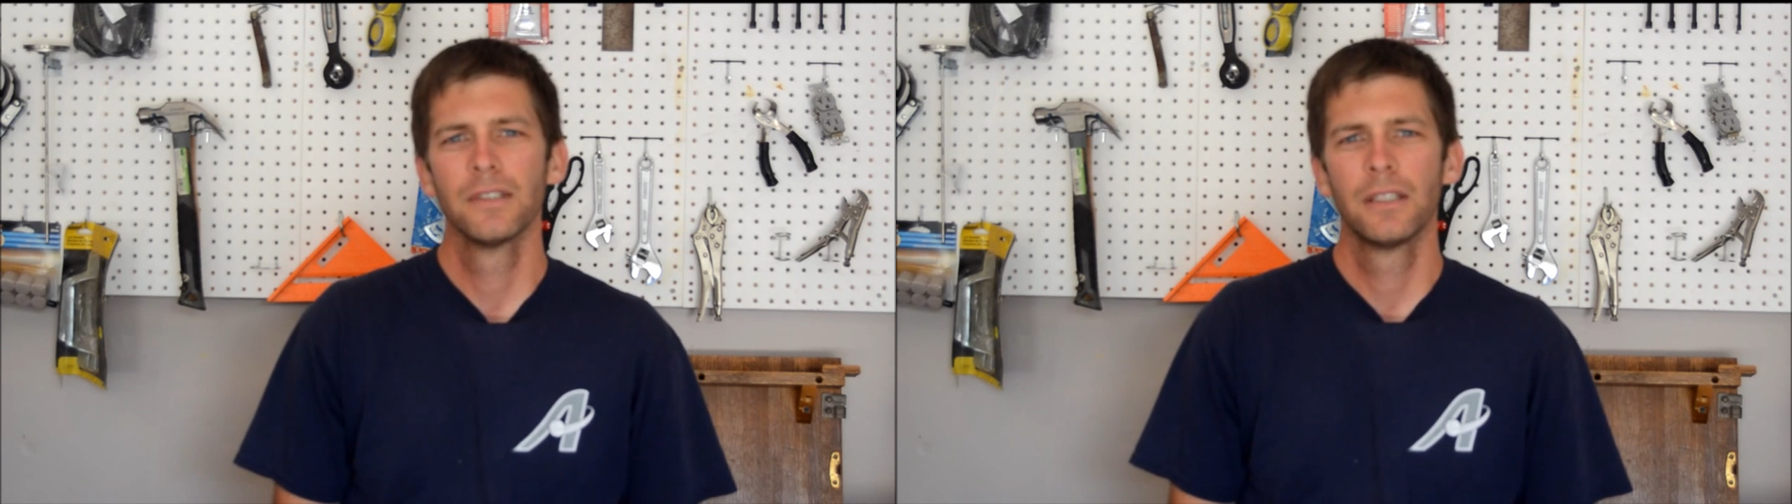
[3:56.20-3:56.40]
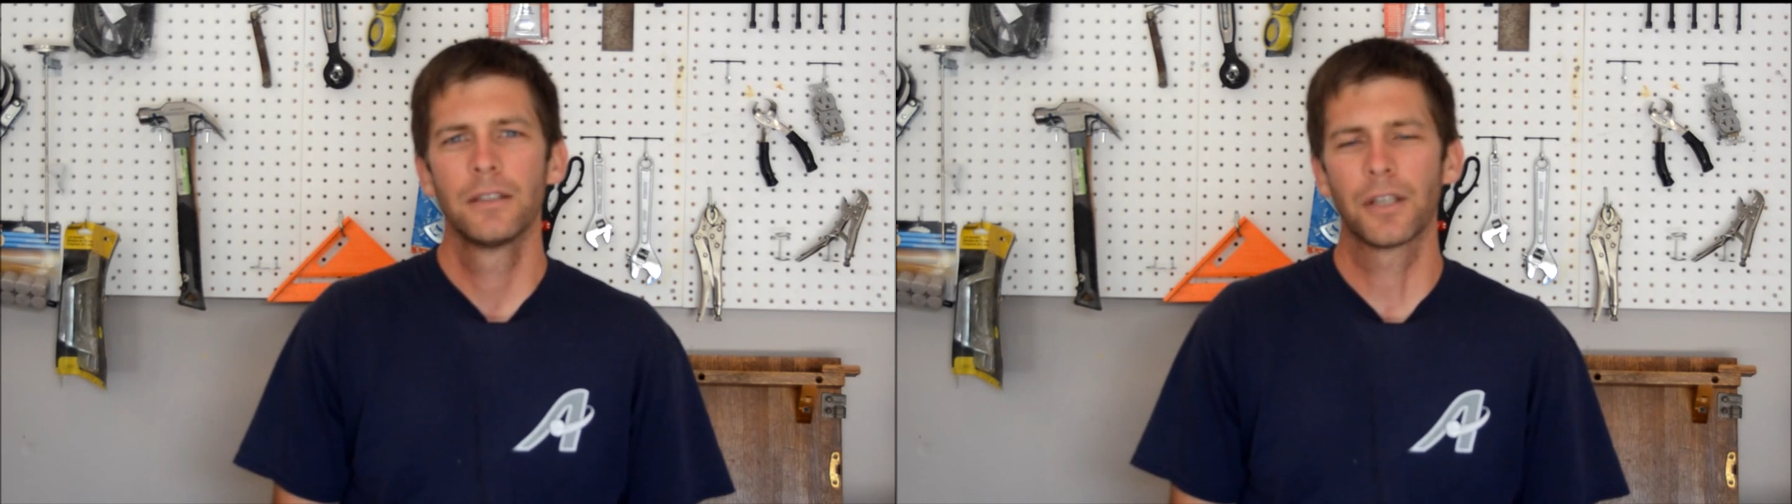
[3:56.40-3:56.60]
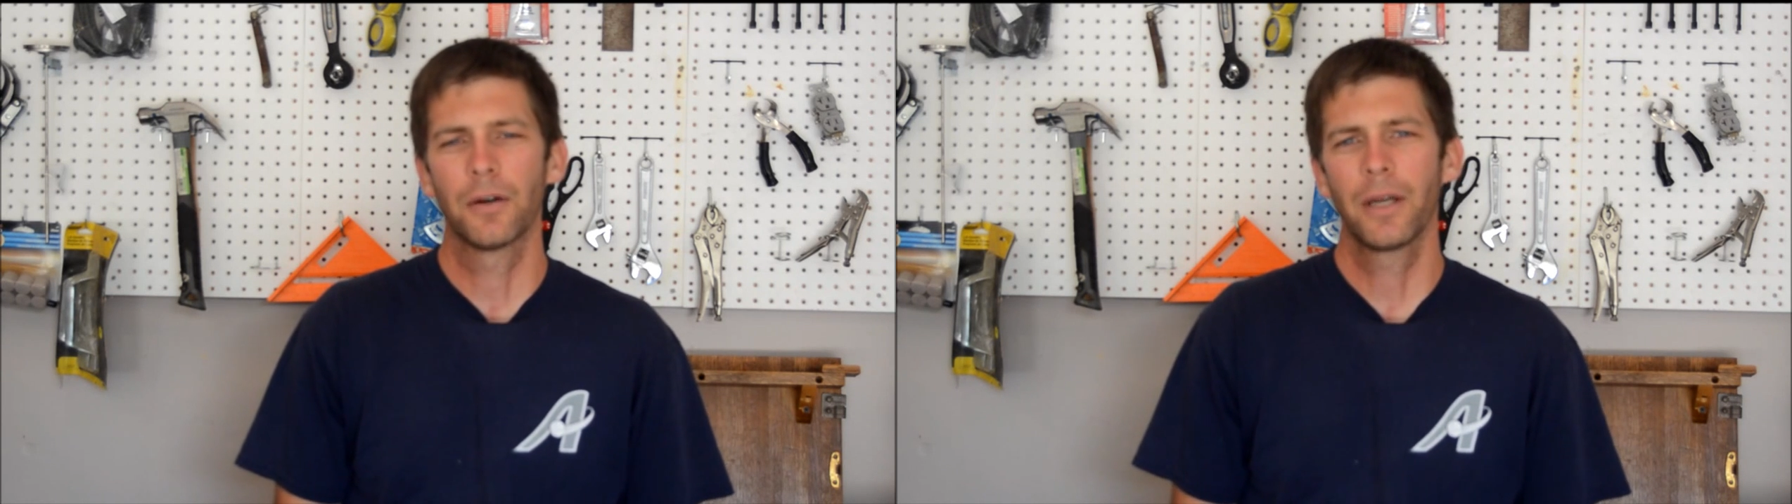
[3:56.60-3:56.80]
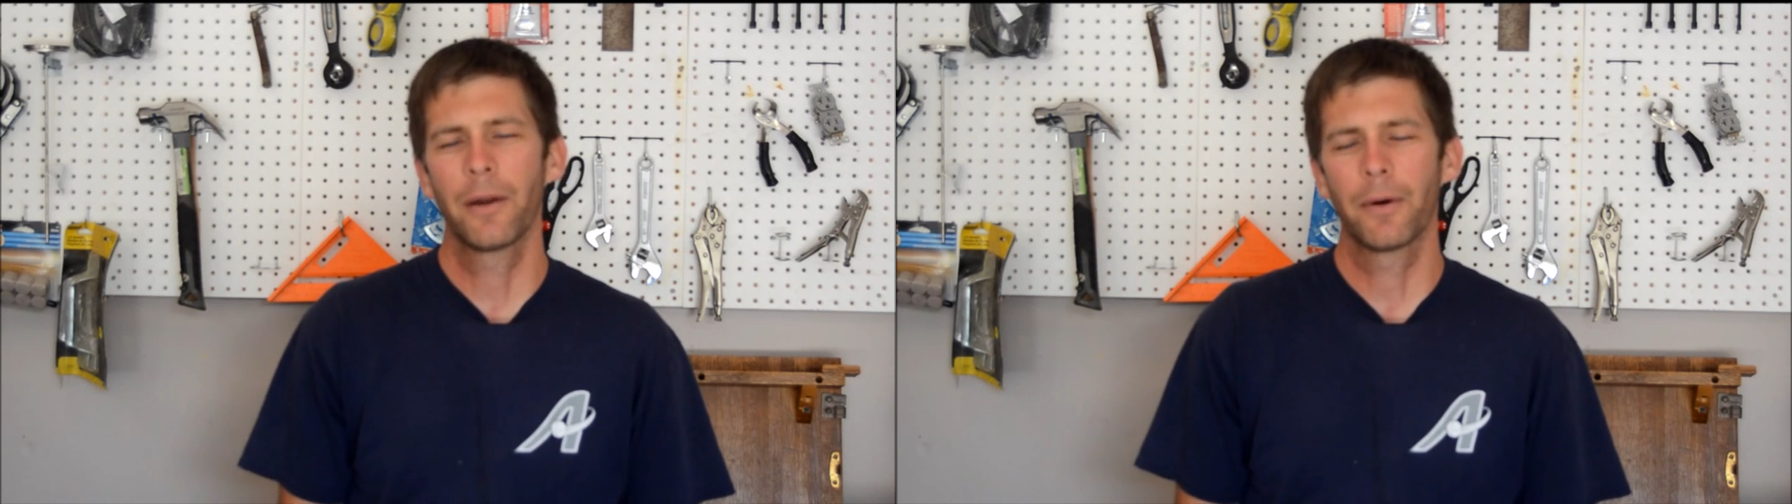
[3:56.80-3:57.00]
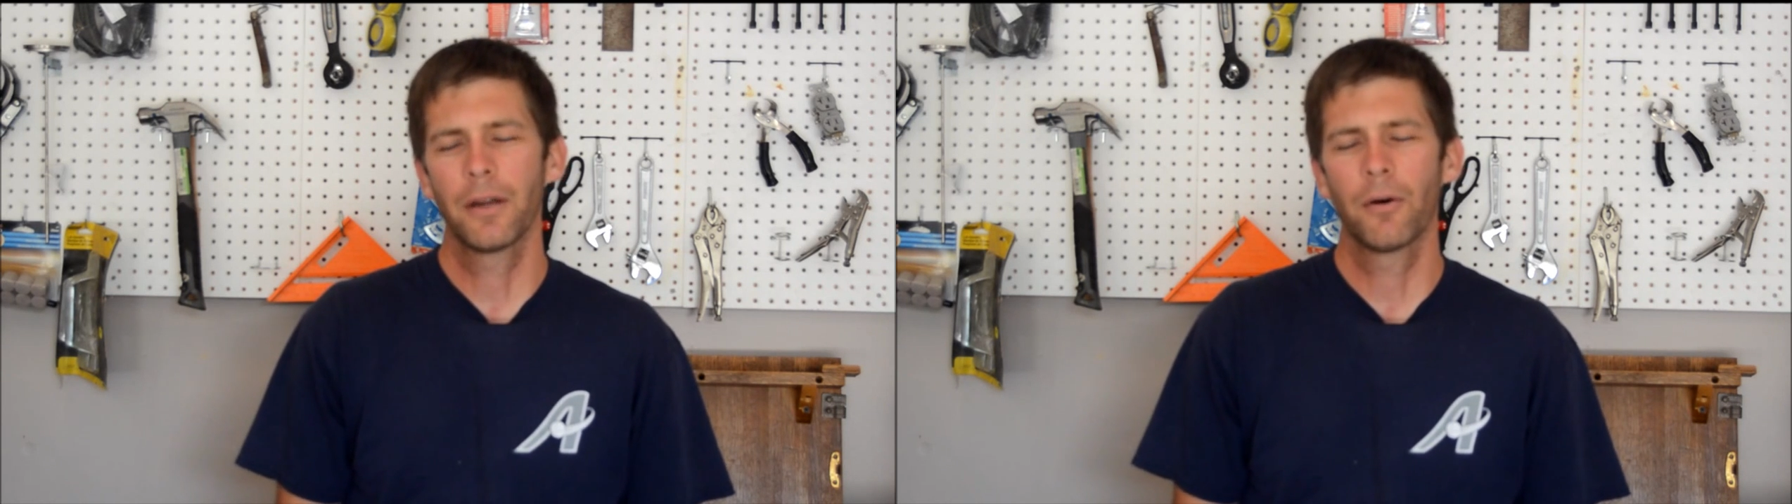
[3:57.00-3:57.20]
so
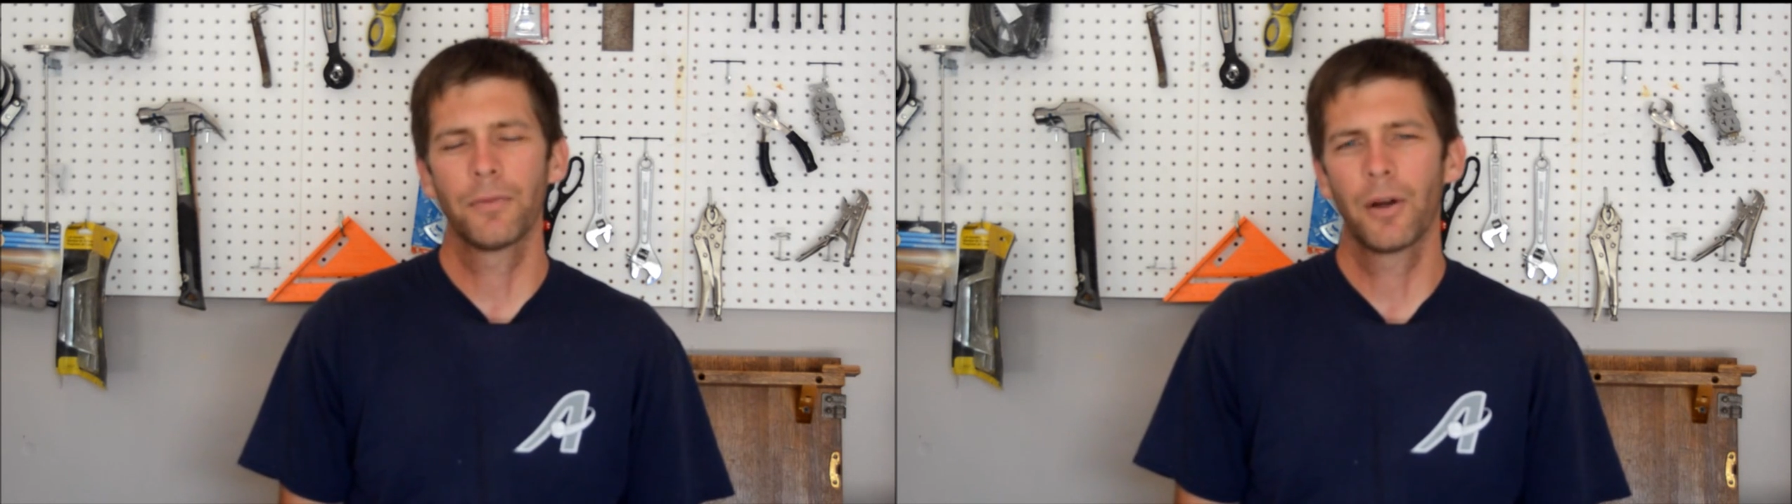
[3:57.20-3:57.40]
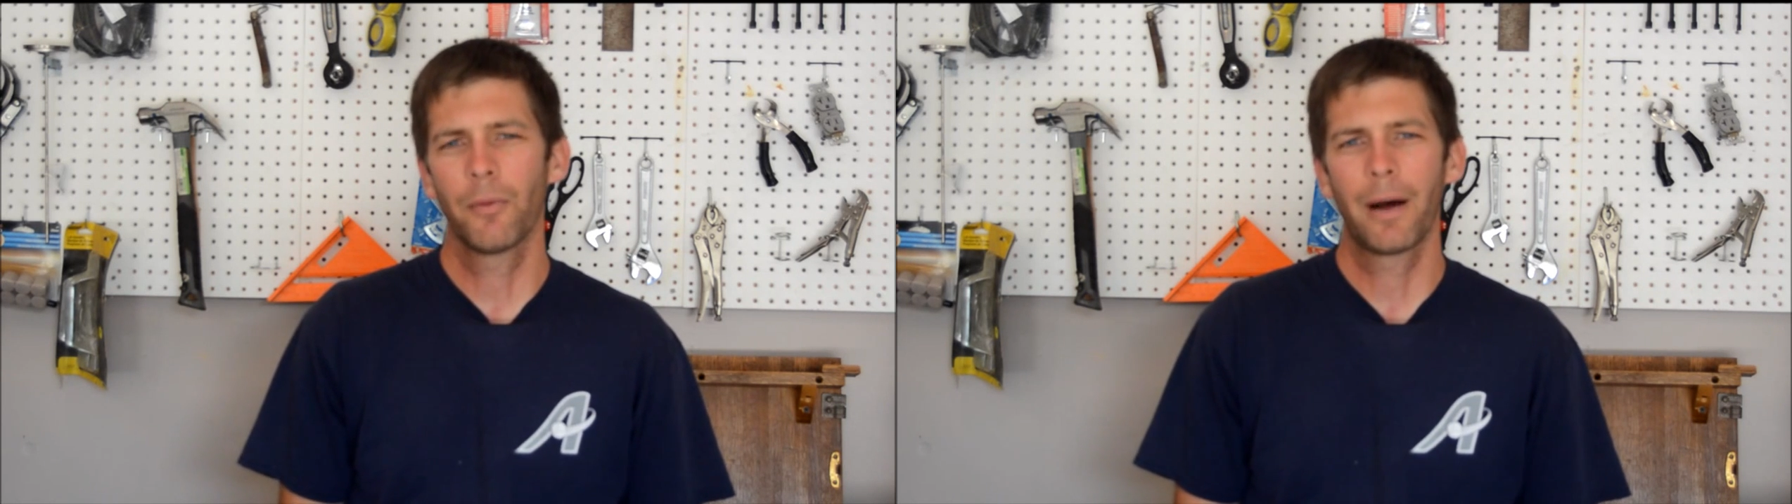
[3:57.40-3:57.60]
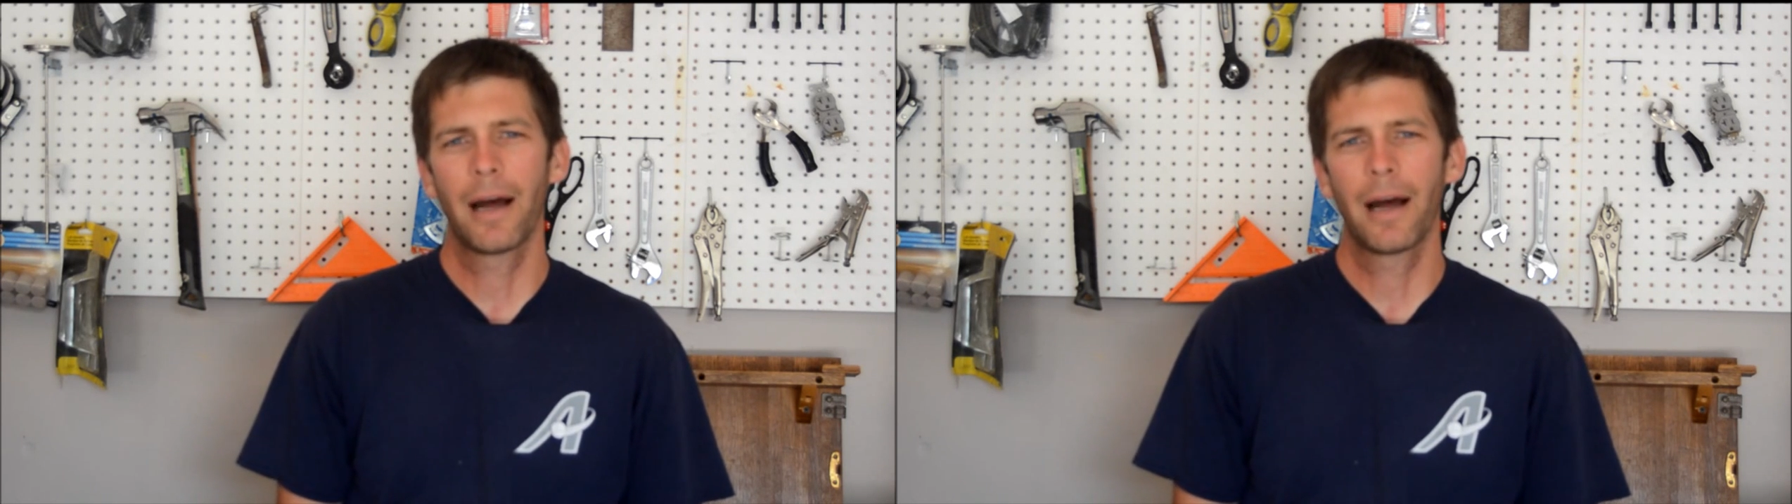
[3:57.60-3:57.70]
anyway, don't don't